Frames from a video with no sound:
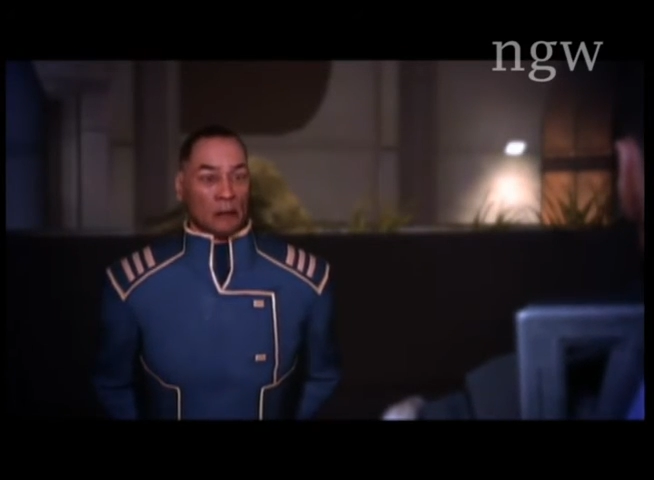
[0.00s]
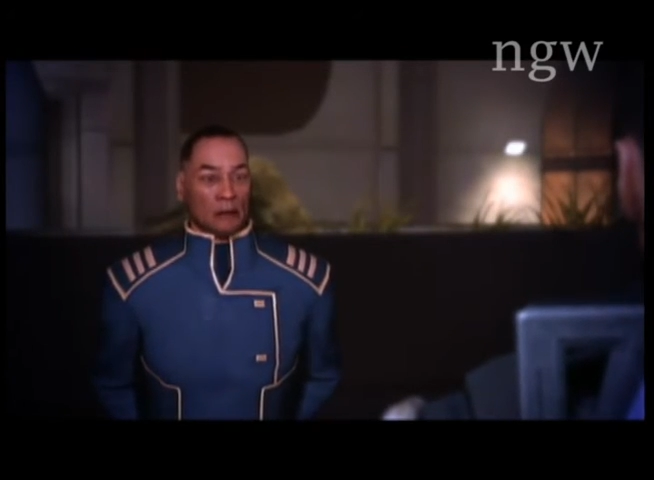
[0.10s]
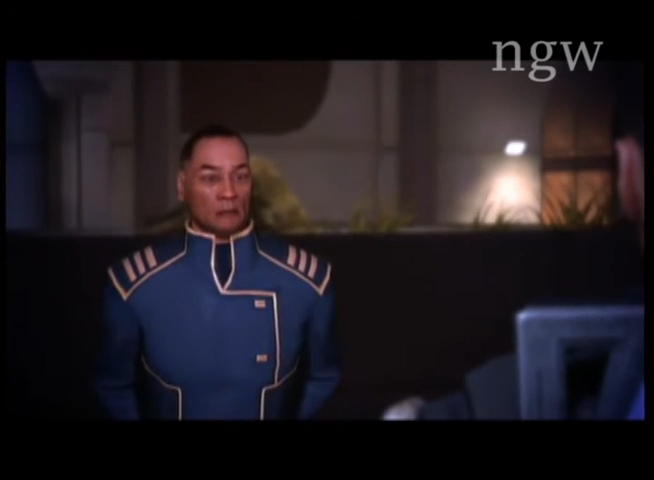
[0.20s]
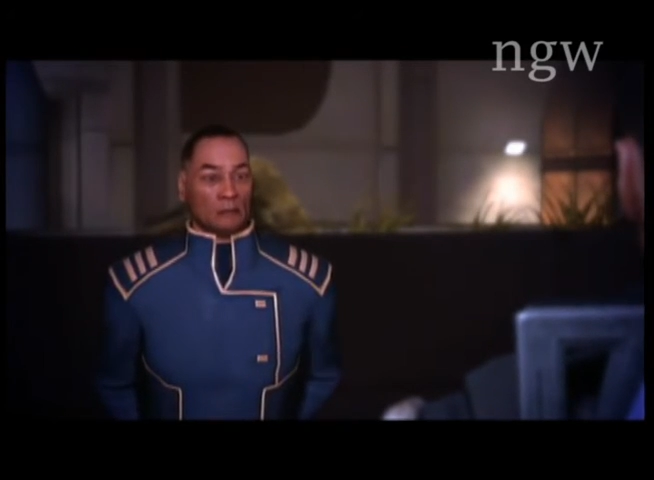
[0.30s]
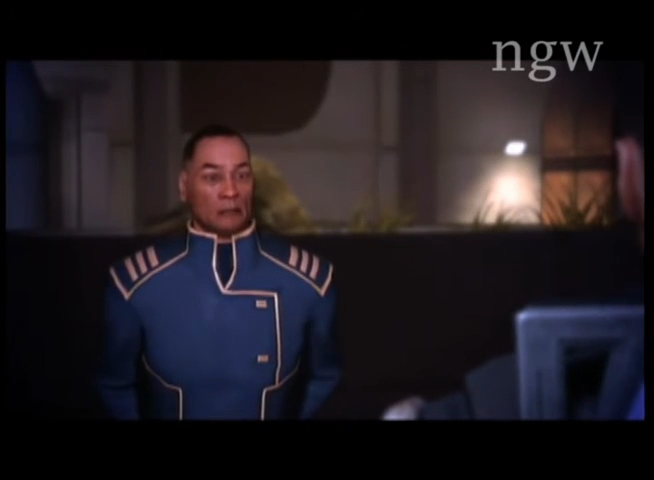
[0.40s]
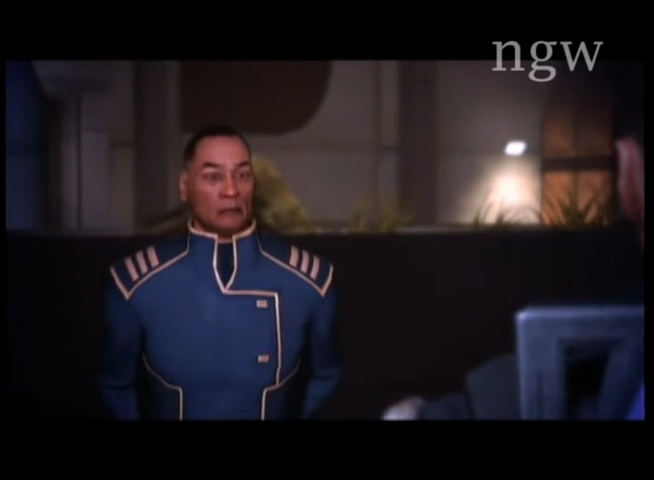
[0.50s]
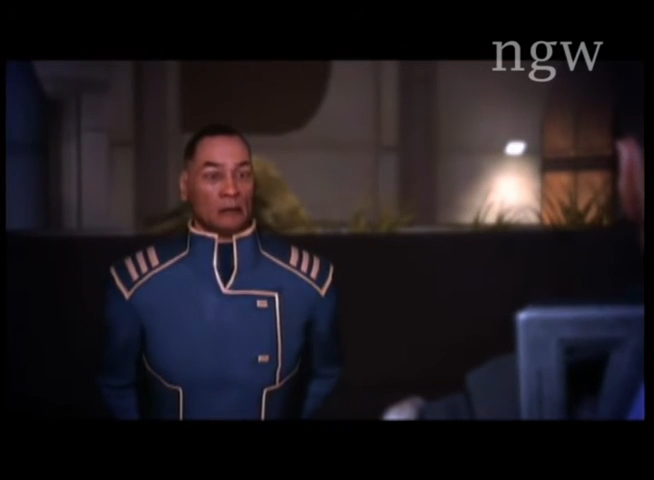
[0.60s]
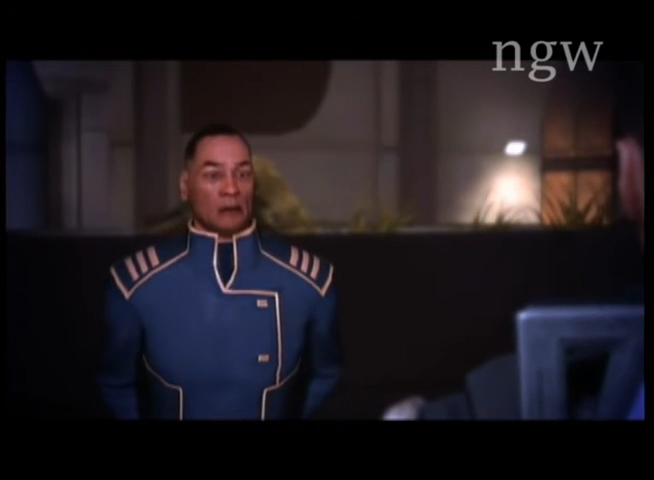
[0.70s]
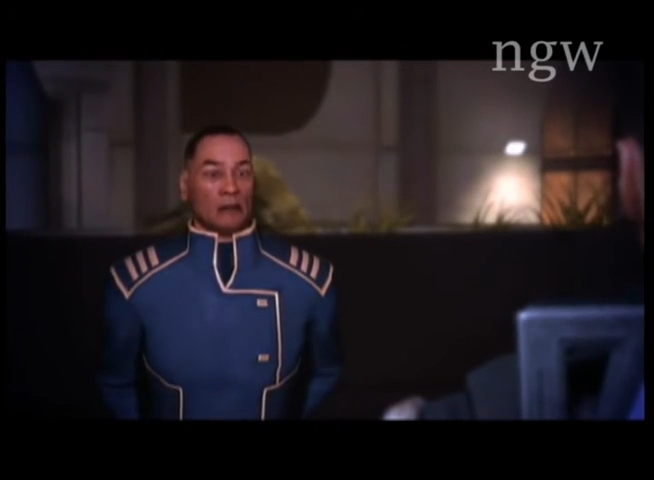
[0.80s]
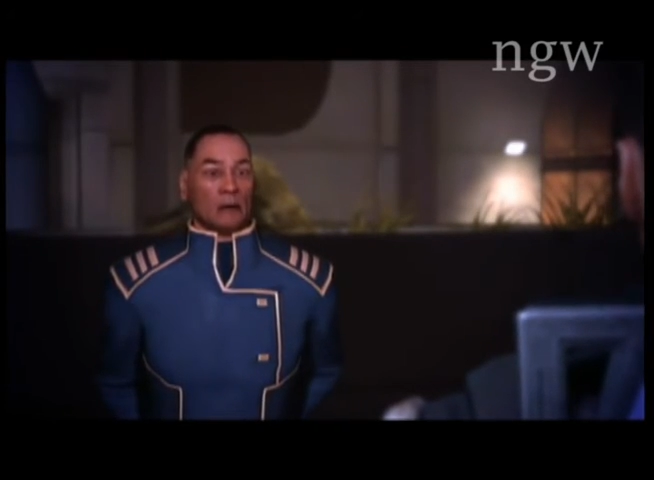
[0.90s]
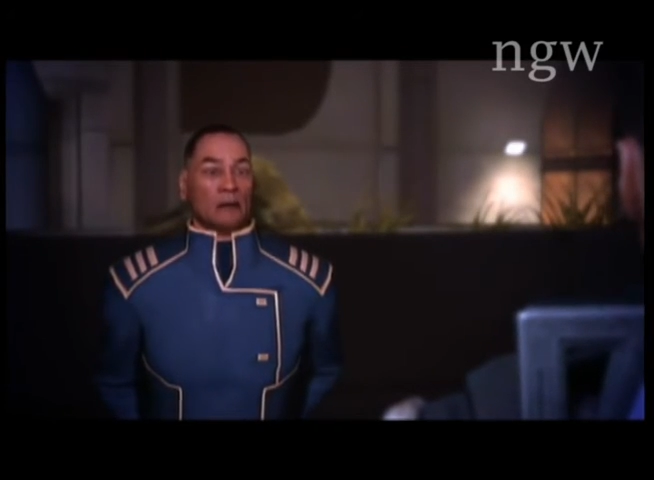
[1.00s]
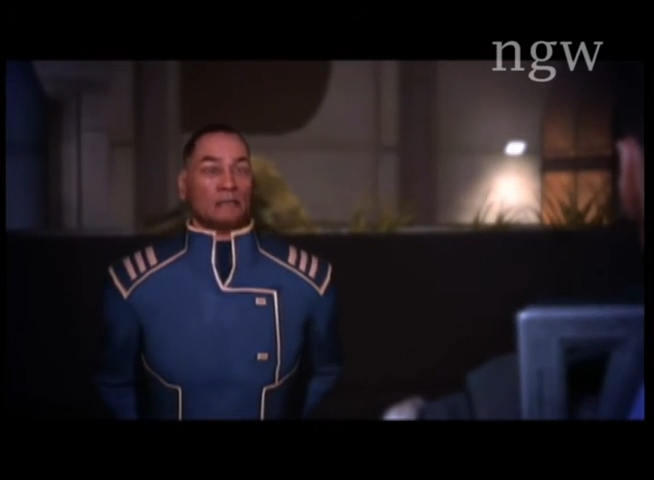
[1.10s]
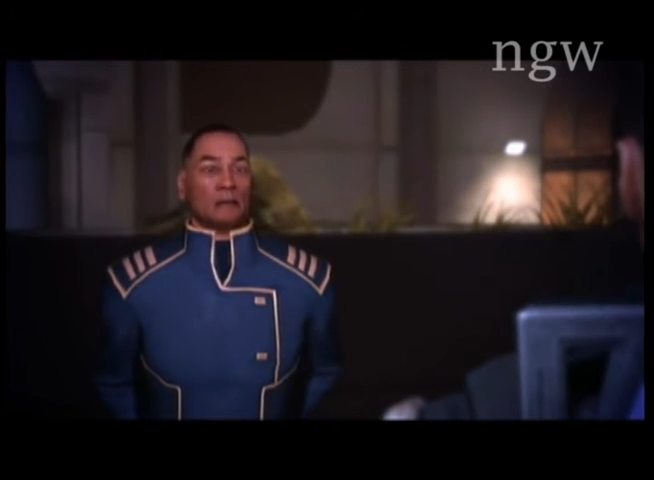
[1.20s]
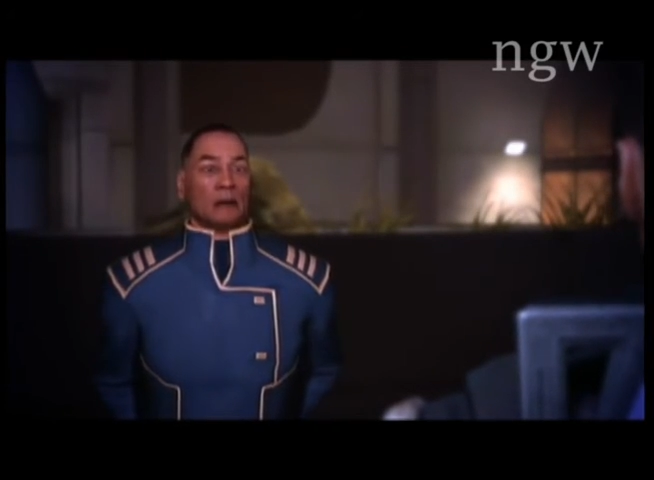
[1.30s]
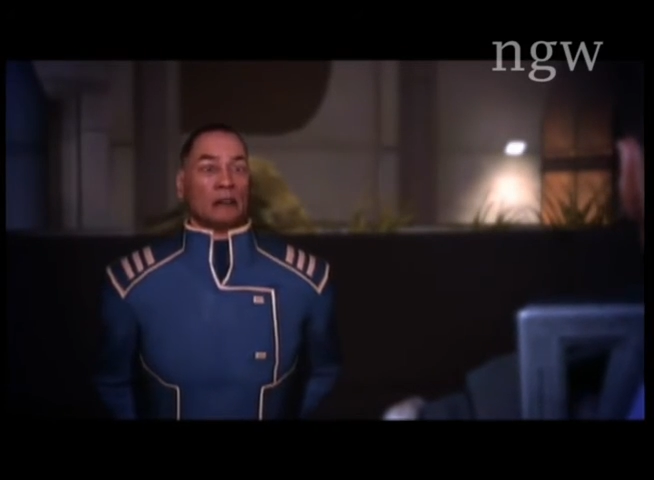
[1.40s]
I was working with Saren to
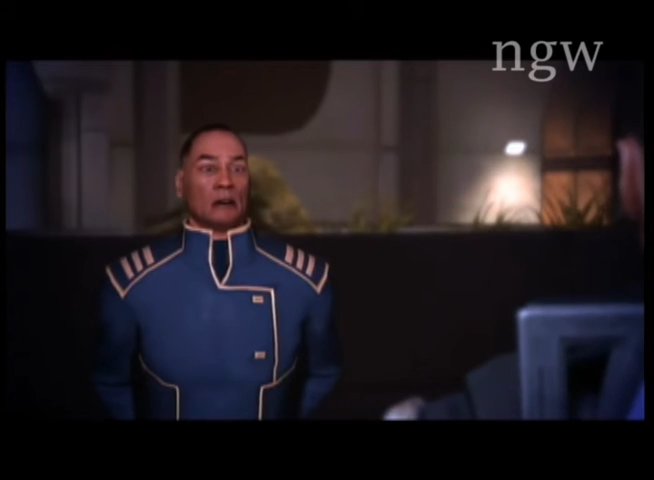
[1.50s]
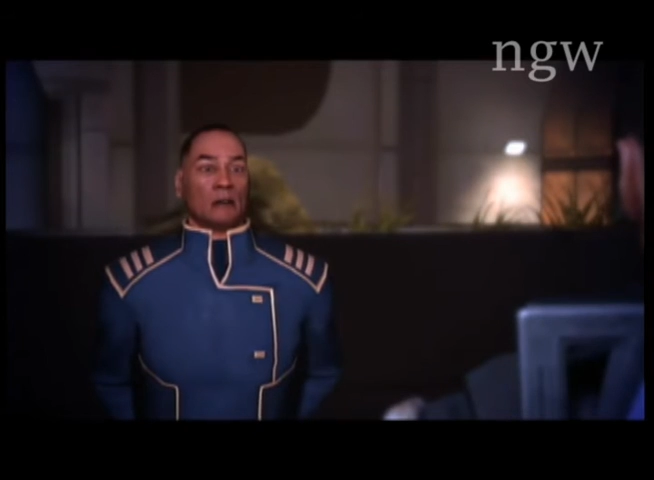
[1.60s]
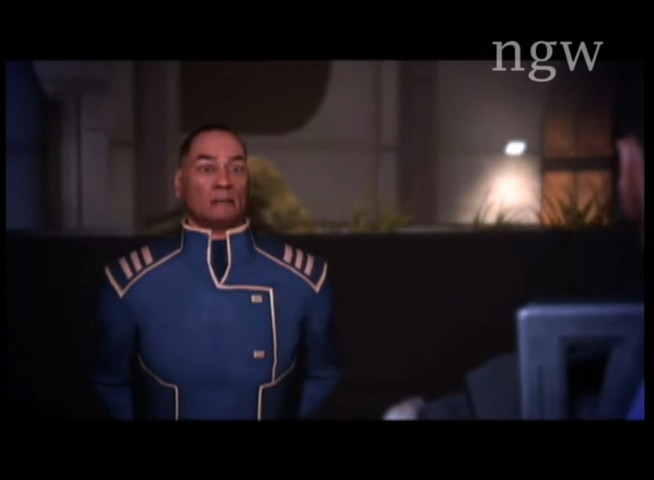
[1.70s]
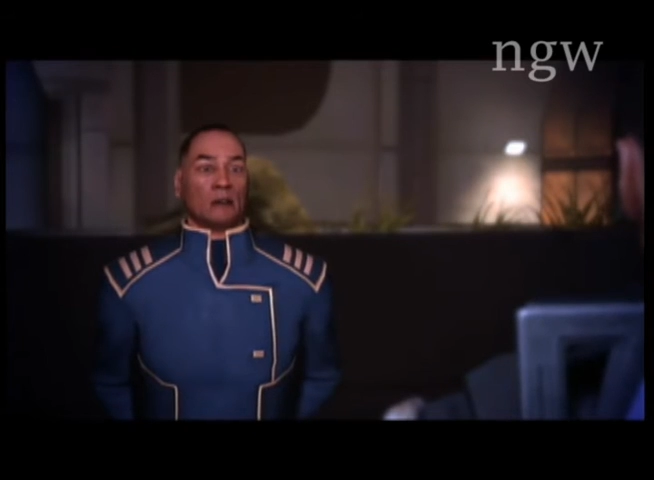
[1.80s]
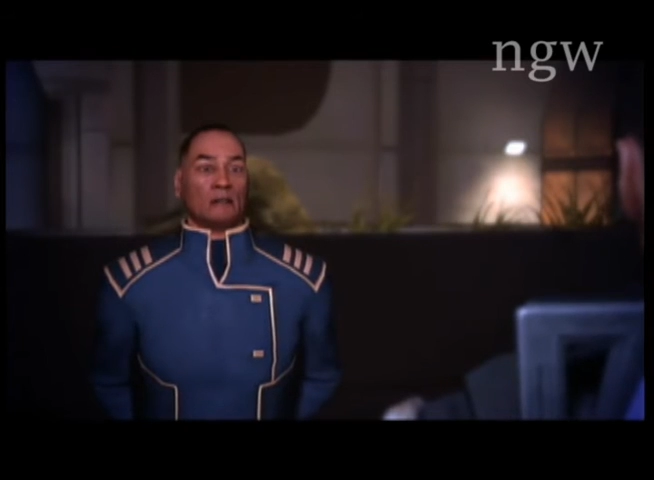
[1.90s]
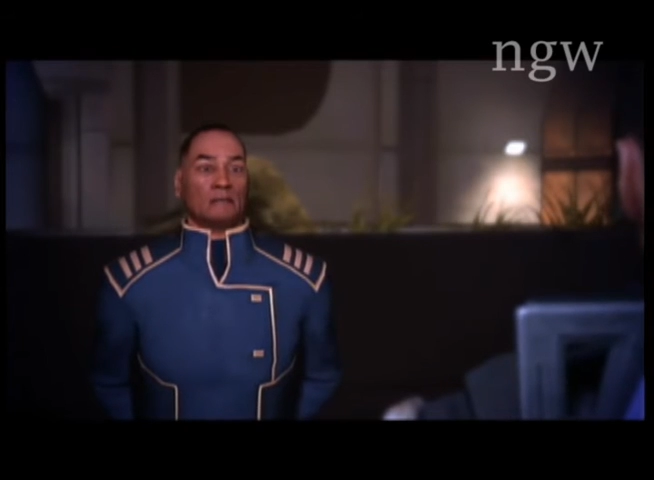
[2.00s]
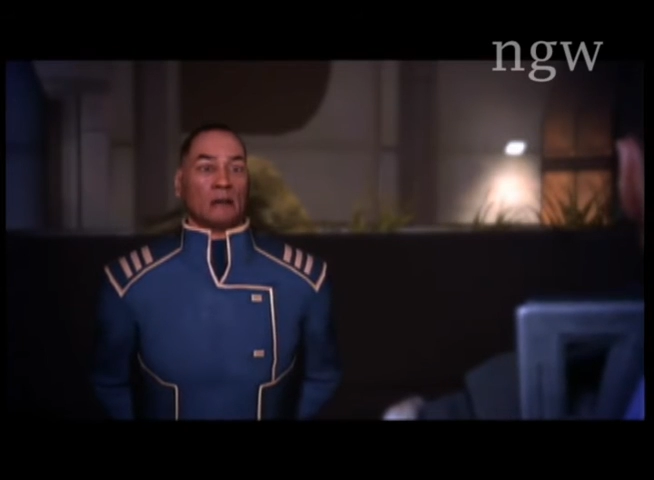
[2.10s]
find and remove